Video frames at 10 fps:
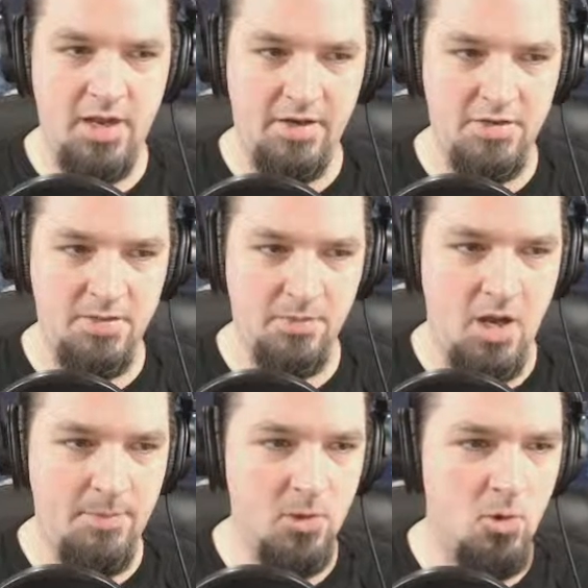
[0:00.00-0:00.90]
and some
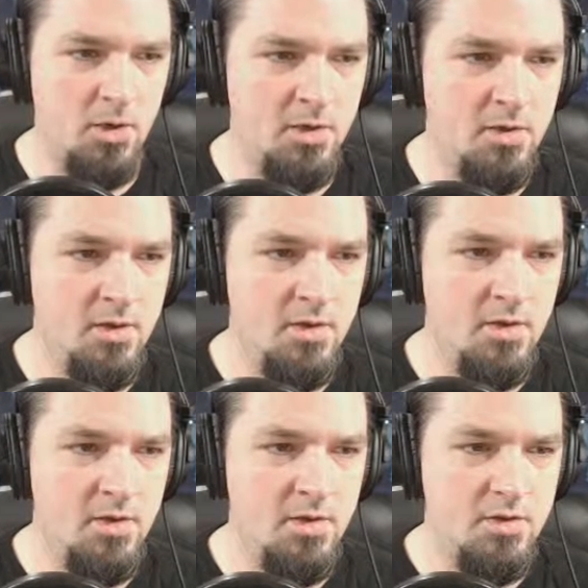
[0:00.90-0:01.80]
copper ore.
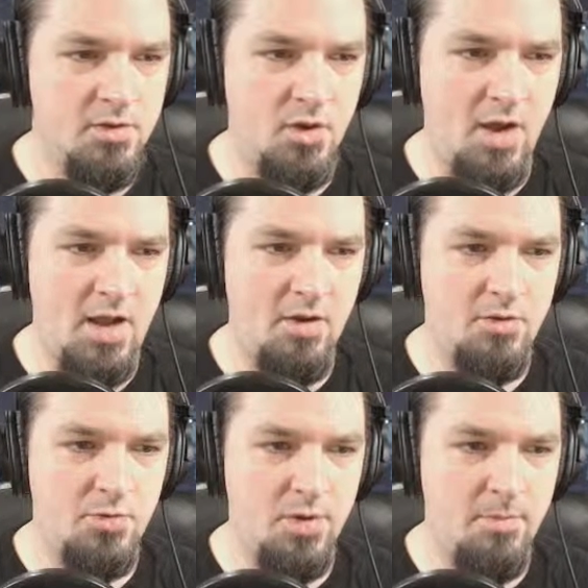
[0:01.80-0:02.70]
So how
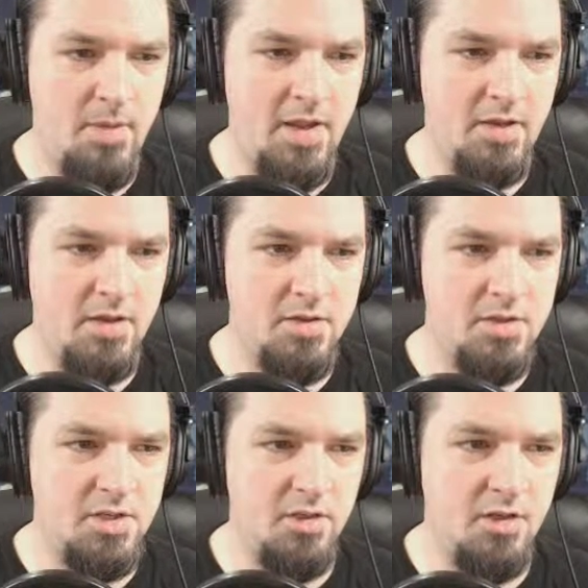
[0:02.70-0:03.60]
do we make
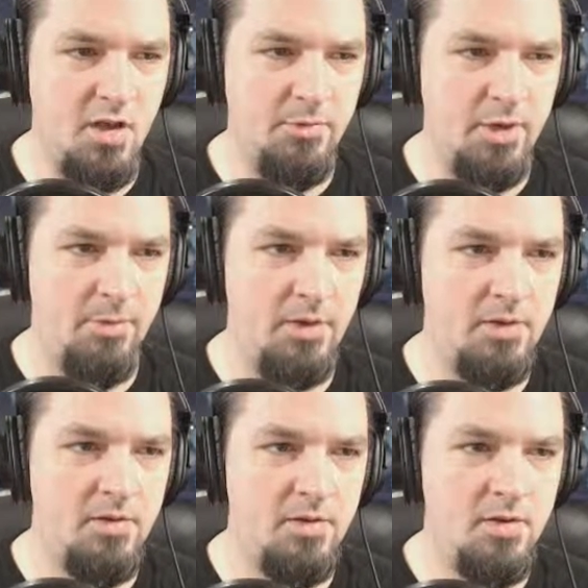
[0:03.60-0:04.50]
silicon
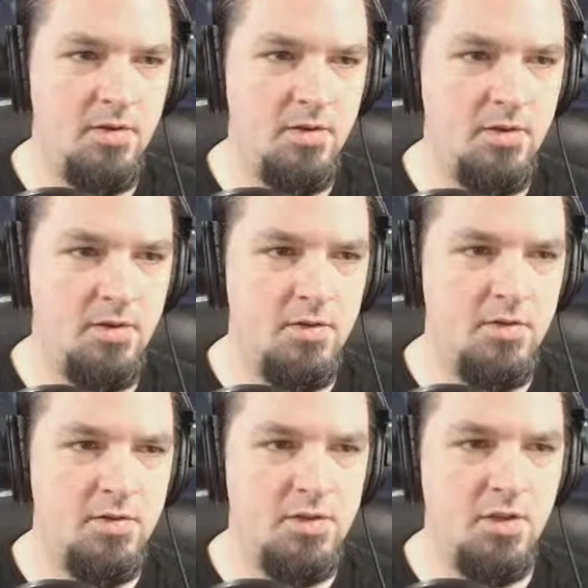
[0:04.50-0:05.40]
rubber?
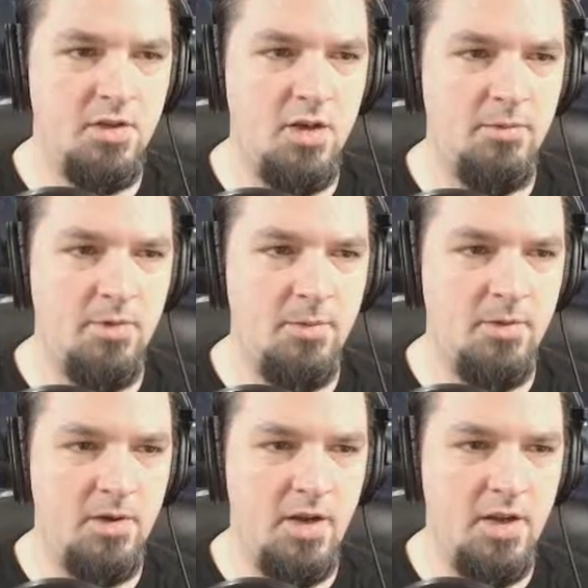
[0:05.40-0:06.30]
Silicon
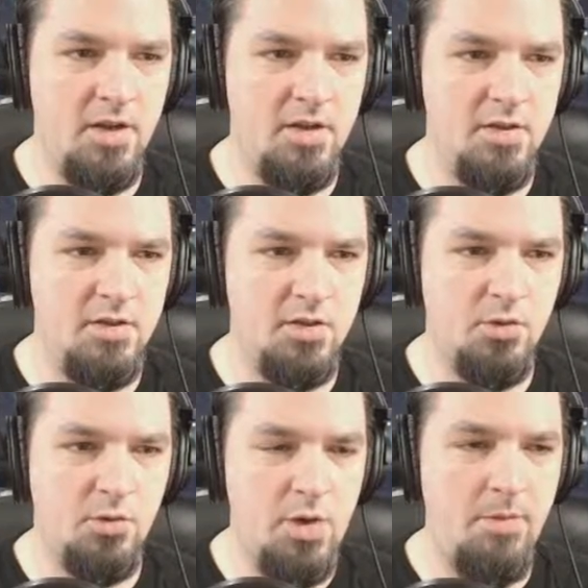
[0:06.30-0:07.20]
rubber is
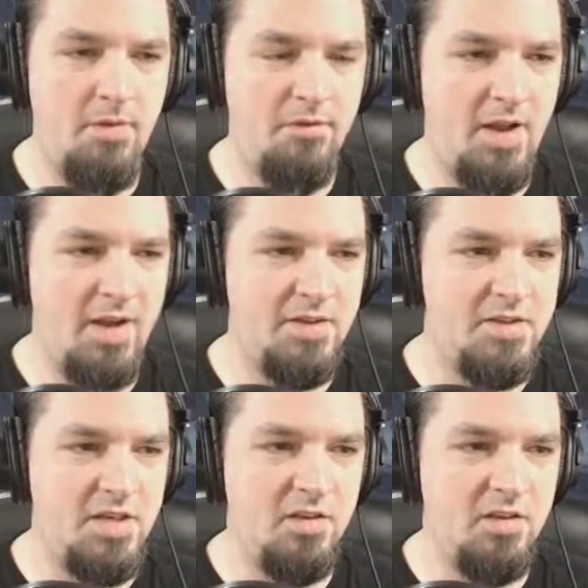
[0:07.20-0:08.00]
creep vine seed